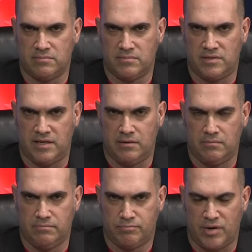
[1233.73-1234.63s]
the
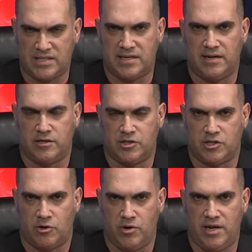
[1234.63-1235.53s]
precedent
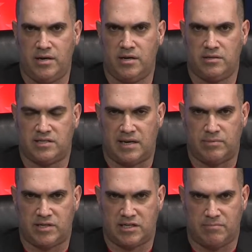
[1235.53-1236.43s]
concerning same
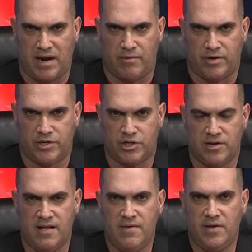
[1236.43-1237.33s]
sex marriage
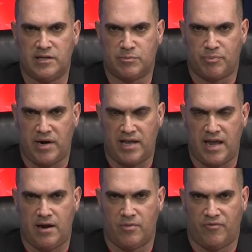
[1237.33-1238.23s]
is
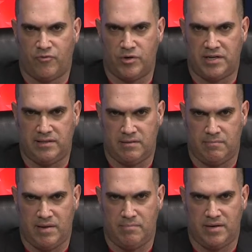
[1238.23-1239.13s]
predicated on the 14th
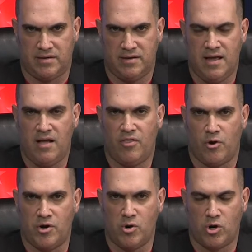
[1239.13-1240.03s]
Amendment. There
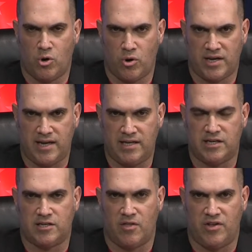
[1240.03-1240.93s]
are no court
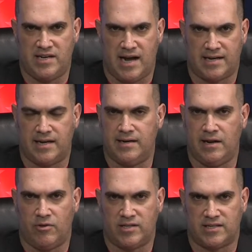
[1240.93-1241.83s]
cases on the docket,
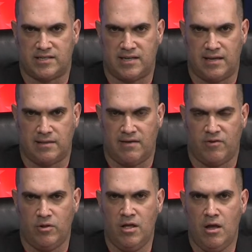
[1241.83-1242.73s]
neither at the state
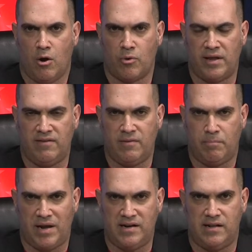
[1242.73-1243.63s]
level or even
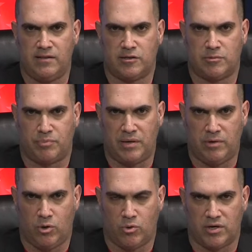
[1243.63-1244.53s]
pending in the Supreme
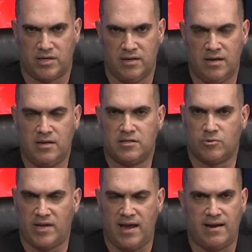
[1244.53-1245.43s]
Court. So
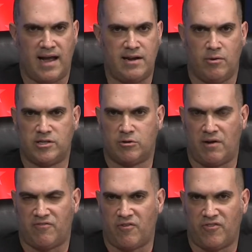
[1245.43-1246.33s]
again, I know it's
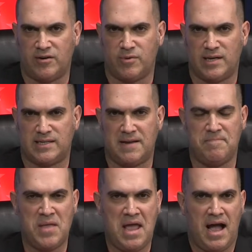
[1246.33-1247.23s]
great for
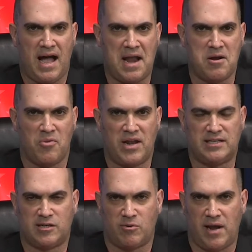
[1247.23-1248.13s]
fundraising. I know that
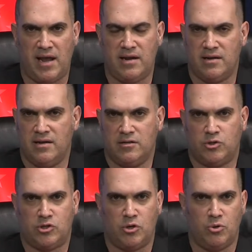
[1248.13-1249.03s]
it's great
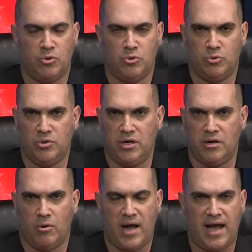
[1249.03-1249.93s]
to, you
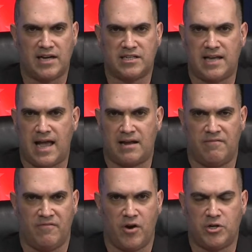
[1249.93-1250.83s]
know, hashtag
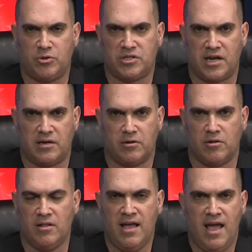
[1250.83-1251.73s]
and virtue
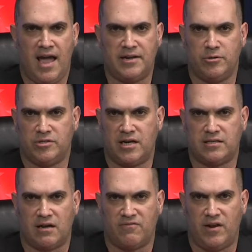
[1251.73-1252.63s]
signal and do
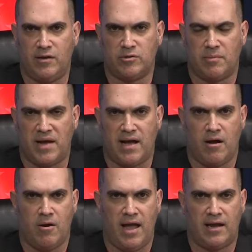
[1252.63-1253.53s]
TikTok videos
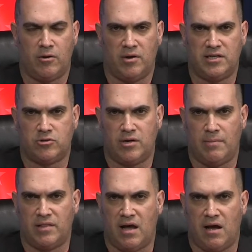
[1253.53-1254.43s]
about and go on
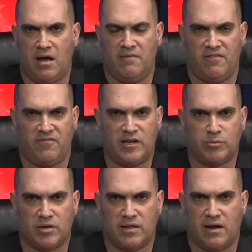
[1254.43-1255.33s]
Instagram Live and
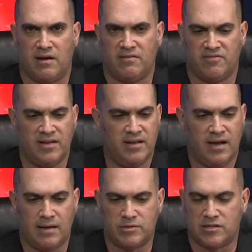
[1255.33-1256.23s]
Facebook Live.
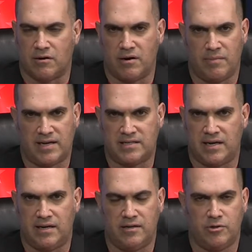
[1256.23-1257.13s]
I'm sorry,
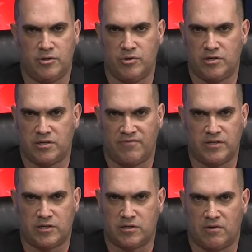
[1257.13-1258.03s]
Maxine, you're doing yourself a
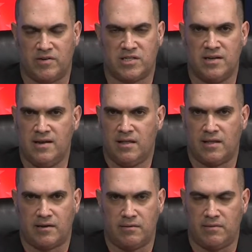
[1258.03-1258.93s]
disservice like